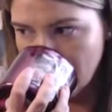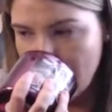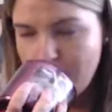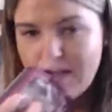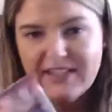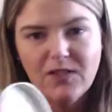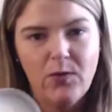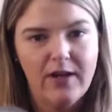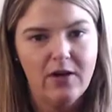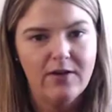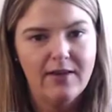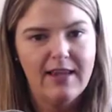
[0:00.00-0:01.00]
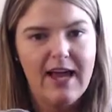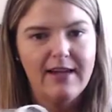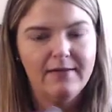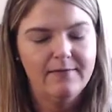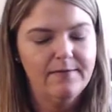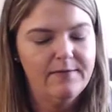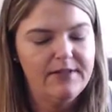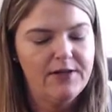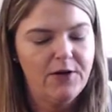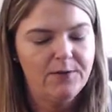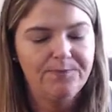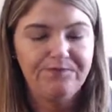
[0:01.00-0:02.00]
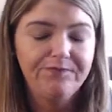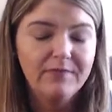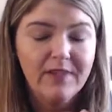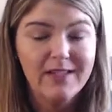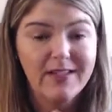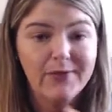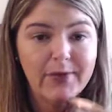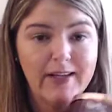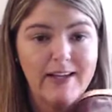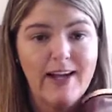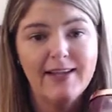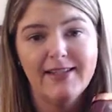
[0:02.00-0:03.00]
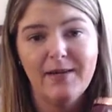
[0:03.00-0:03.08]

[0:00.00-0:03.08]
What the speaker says: but sweeter than that. So this is really nice.